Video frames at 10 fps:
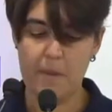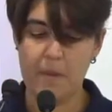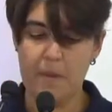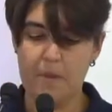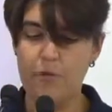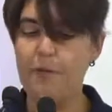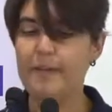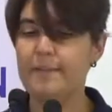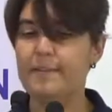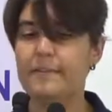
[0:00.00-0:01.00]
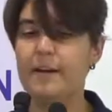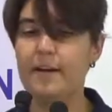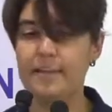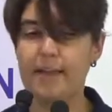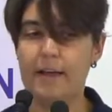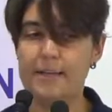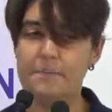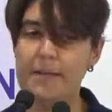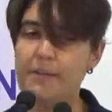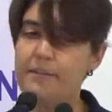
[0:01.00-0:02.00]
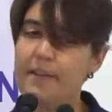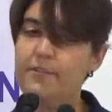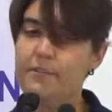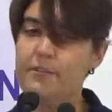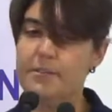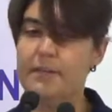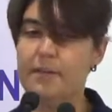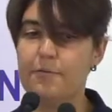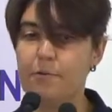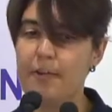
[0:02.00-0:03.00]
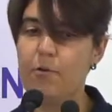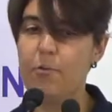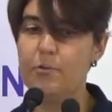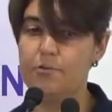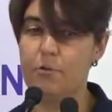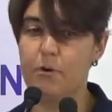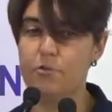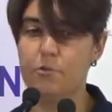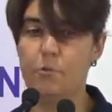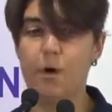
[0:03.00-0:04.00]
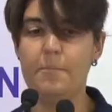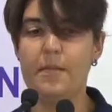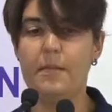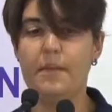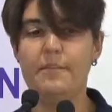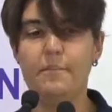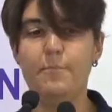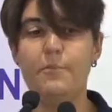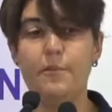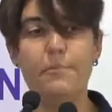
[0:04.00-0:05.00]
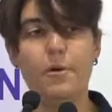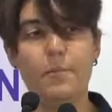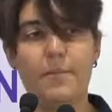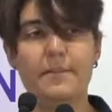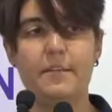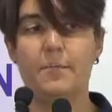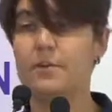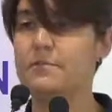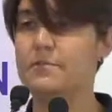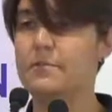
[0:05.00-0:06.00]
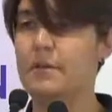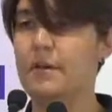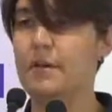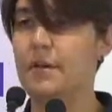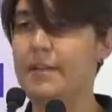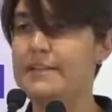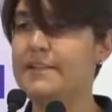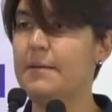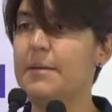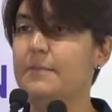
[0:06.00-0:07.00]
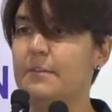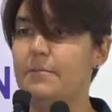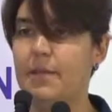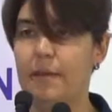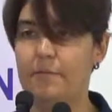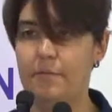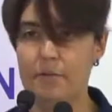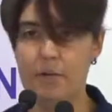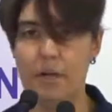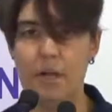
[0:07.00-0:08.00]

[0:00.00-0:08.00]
the fact that Antarctica has many sectors that are vulnerable to ocean warming is very problematic because instability behavior